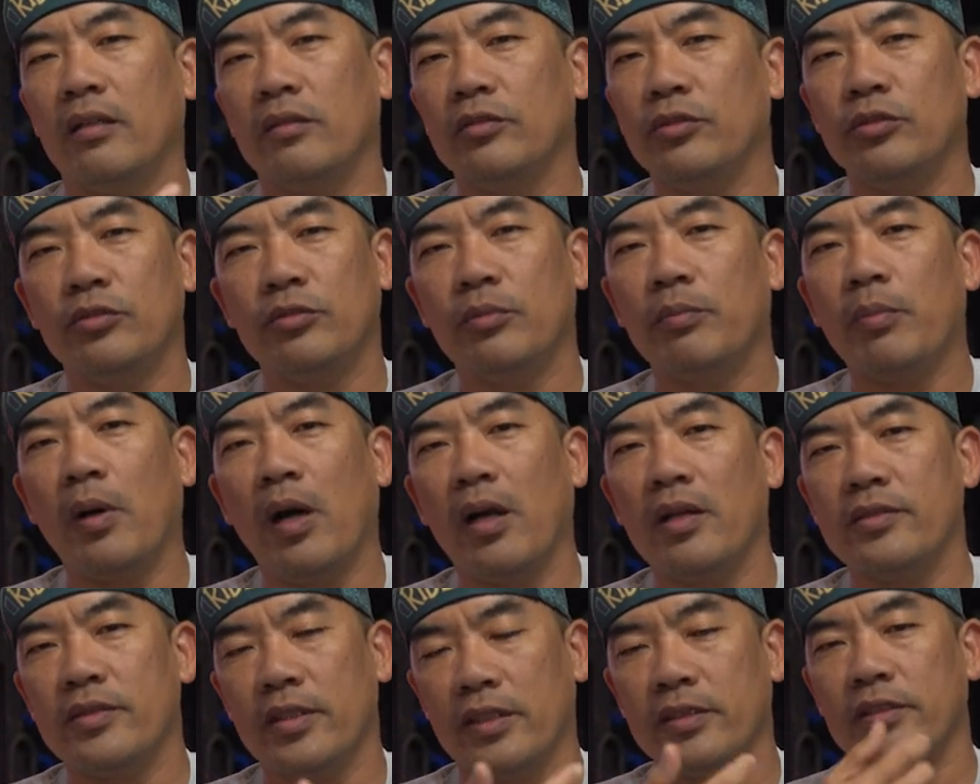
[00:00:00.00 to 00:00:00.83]
you
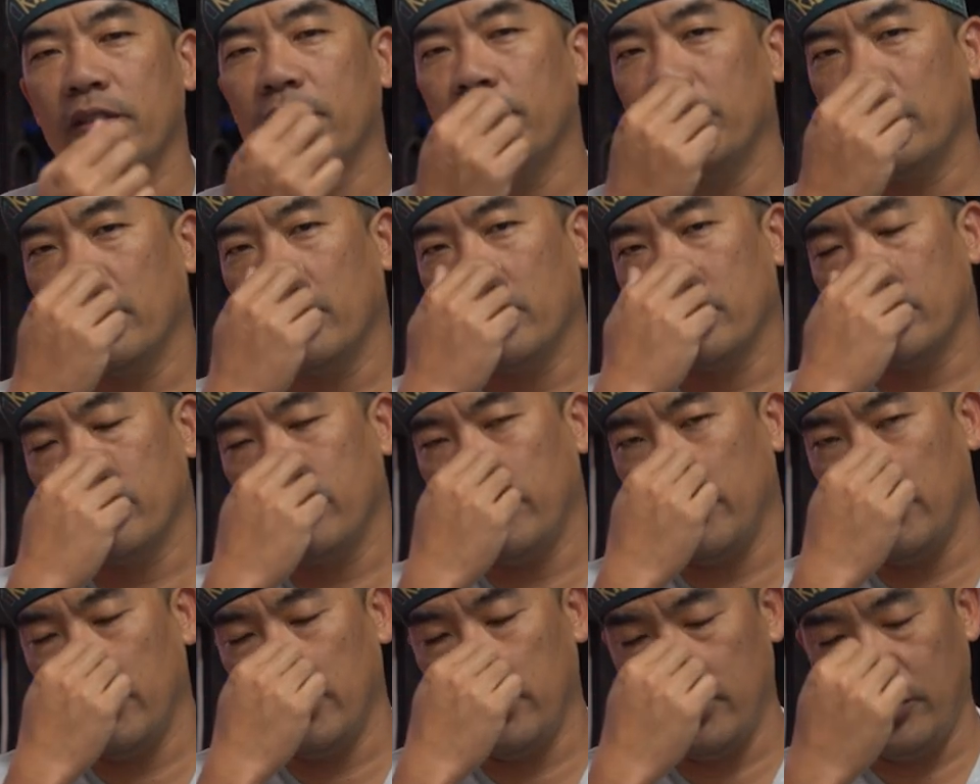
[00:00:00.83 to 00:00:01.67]
buy
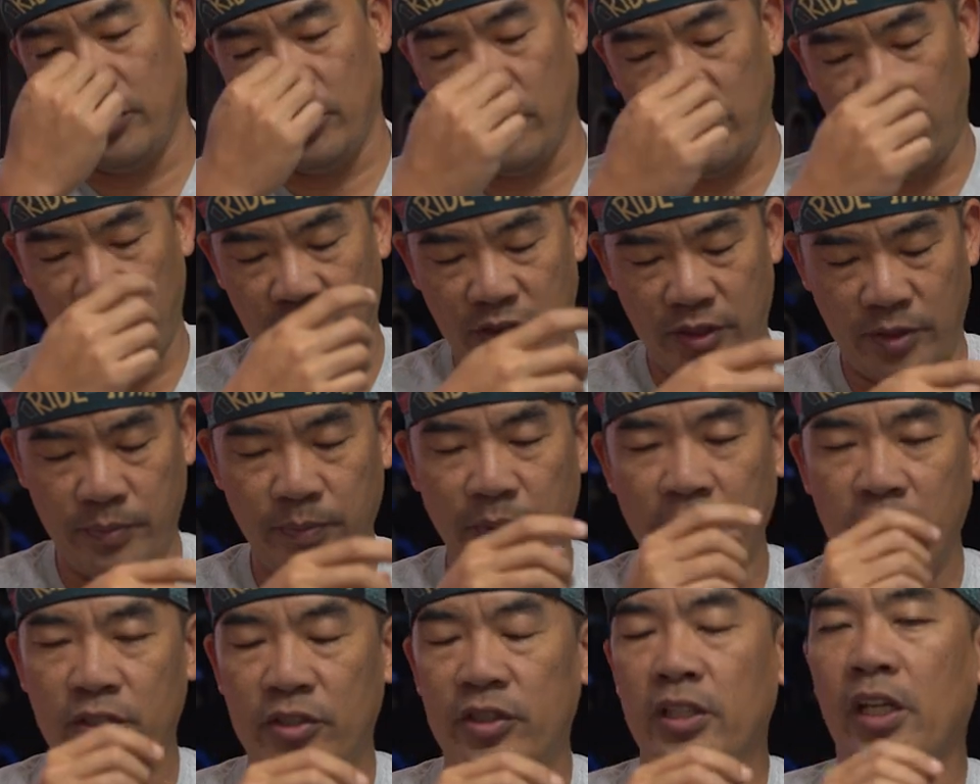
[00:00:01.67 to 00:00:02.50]
6-7-8
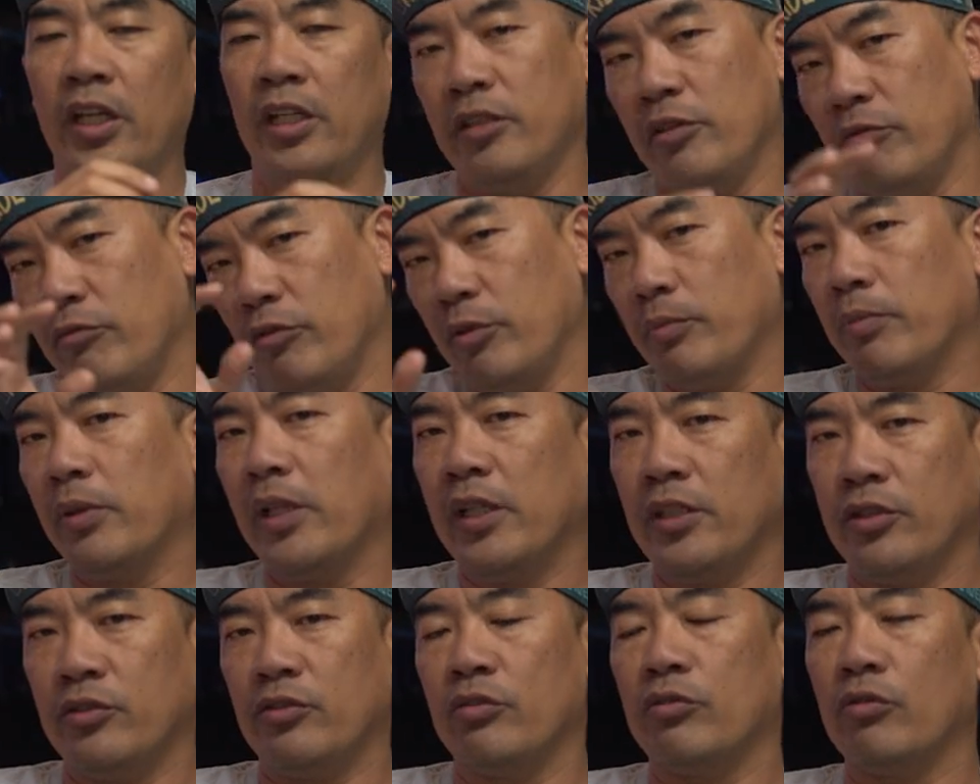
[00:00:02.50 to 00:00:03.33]
speed chain in
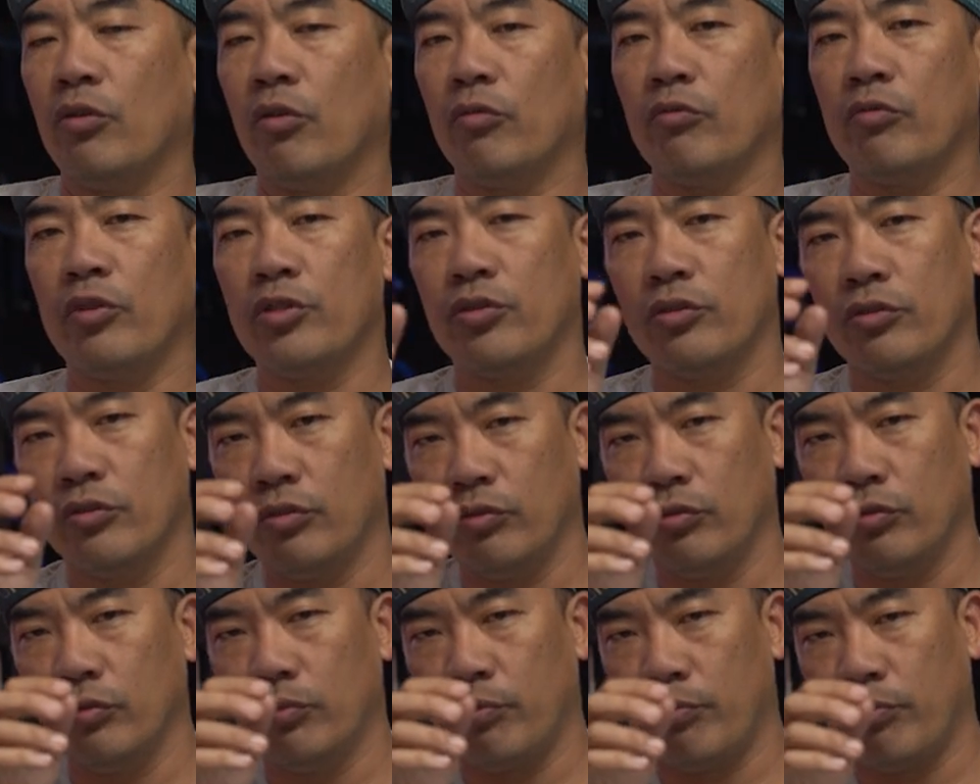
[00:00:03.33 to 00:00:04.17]
replace to the
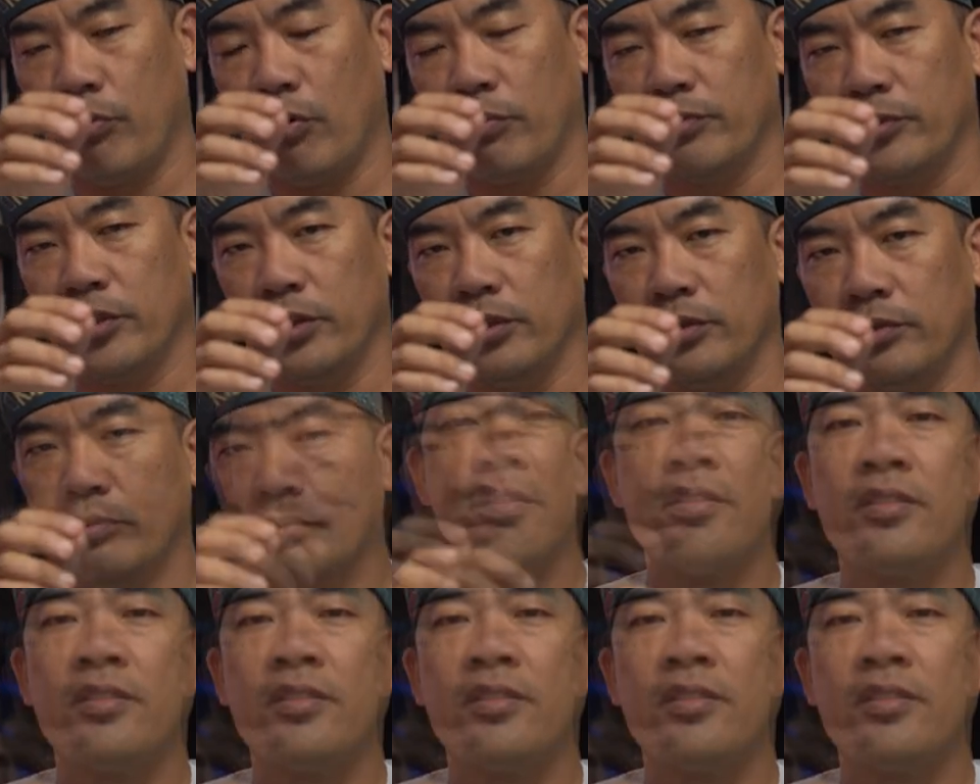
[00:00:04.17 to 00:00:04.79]
original Brompton.